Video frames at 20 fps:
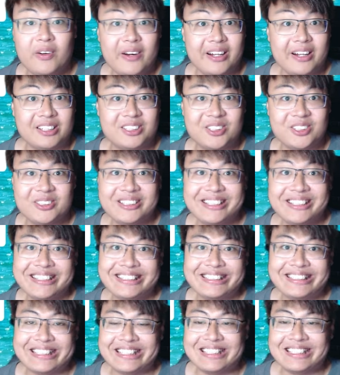Alright, so
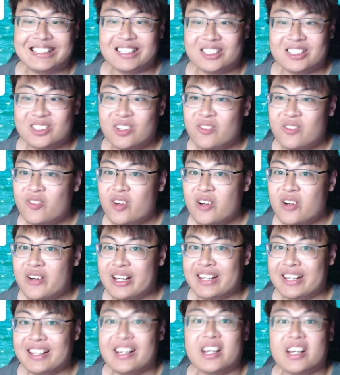this is the software
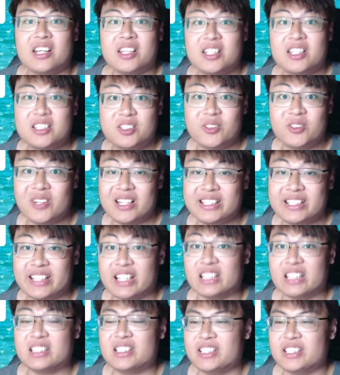right here, and as you guys
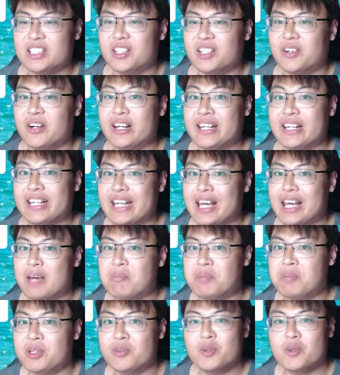can see, alright, it
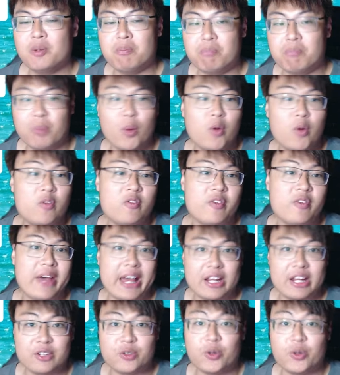can mirror both
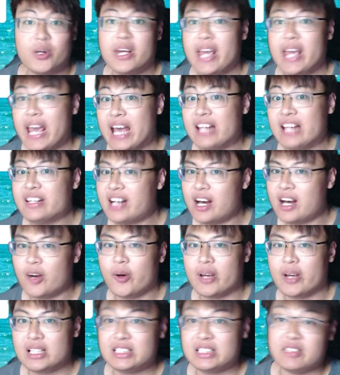Android and
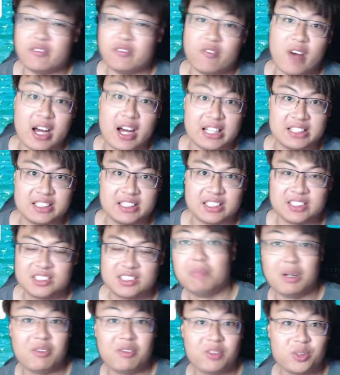iOS devices.
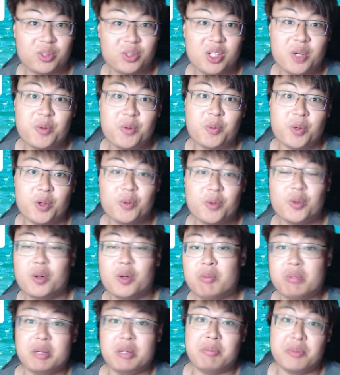But for today, we
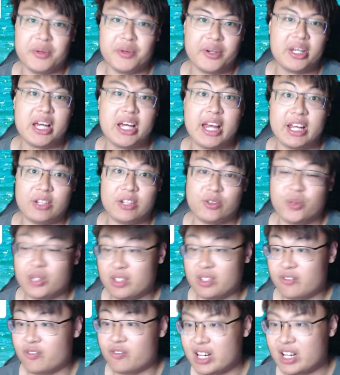will be mirroring
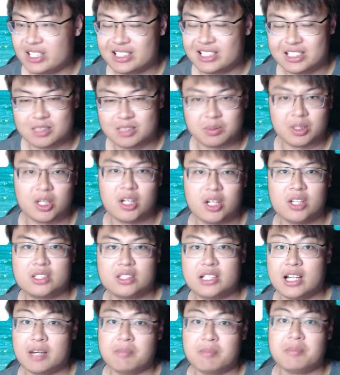Android devices
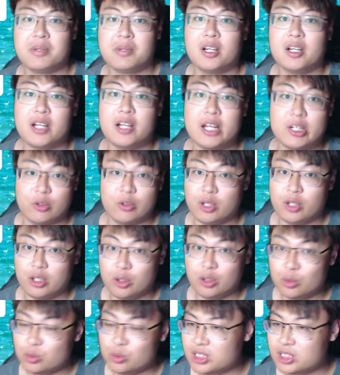because I'm an Android
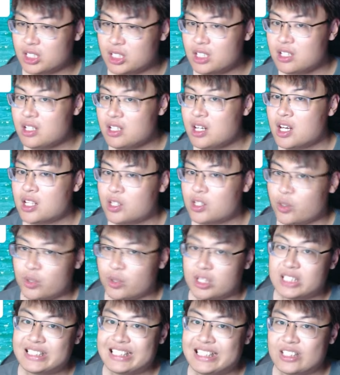user, so you
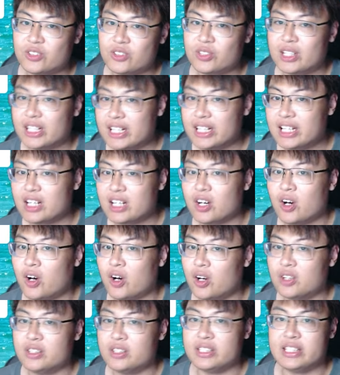just need to click
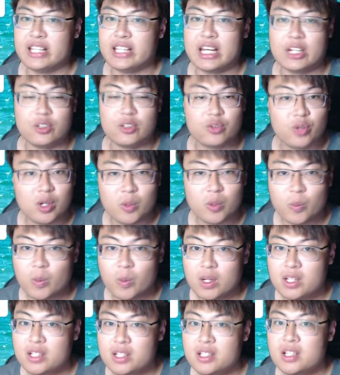on the Android
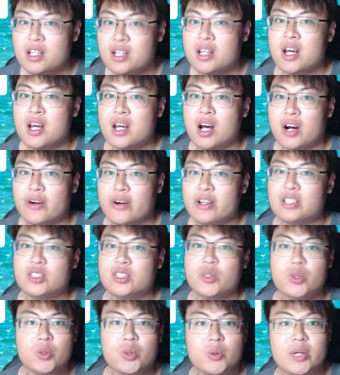one. Alright,
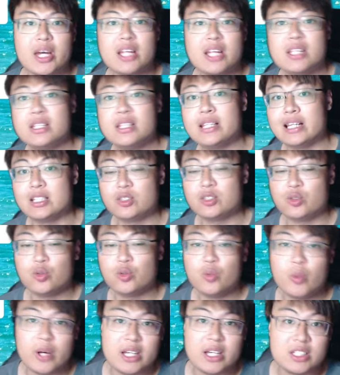so you can, there's
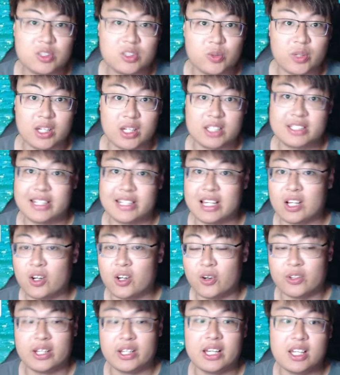two ways you guys can
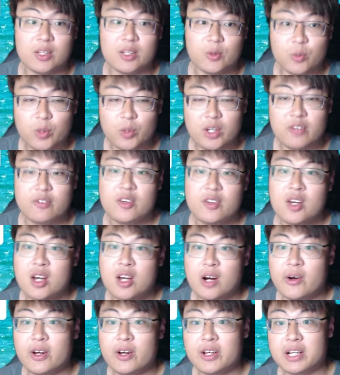connect it with,
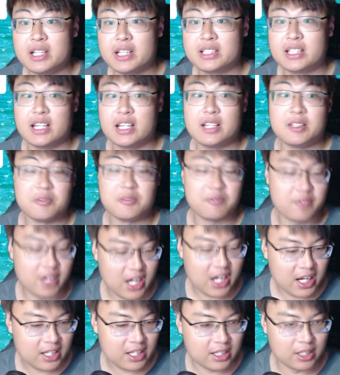or you guys can
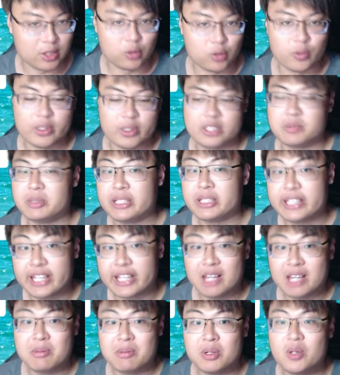via a USB
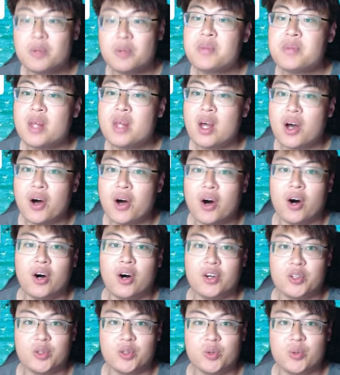cable,
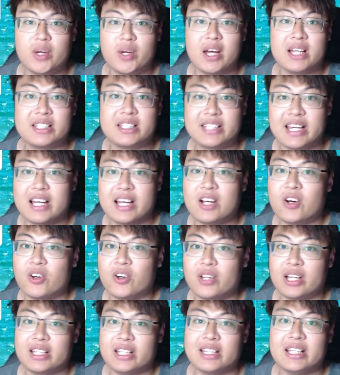or you guys can
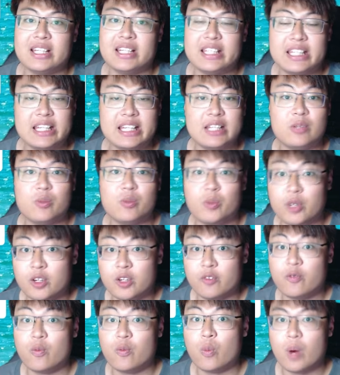connect it
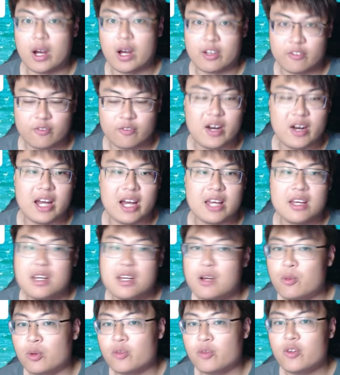with Wi-Fi.
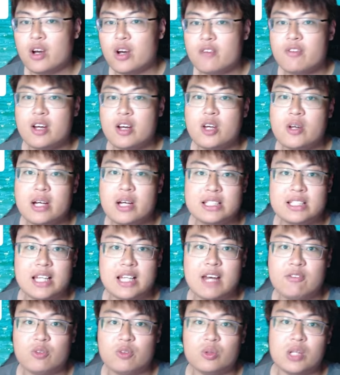With Wi-Fi, you guys
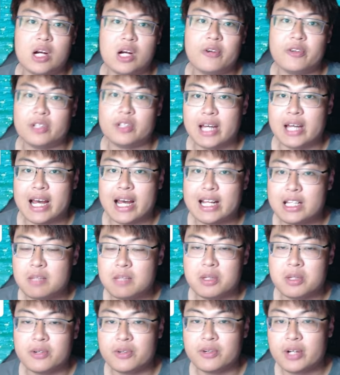have to download the
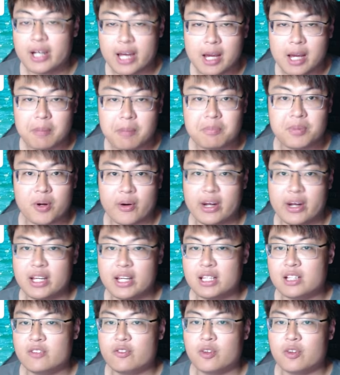AnyMiro app, alright,
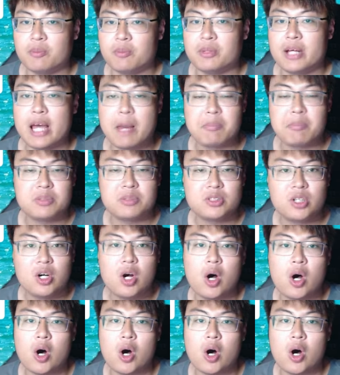either from the App Store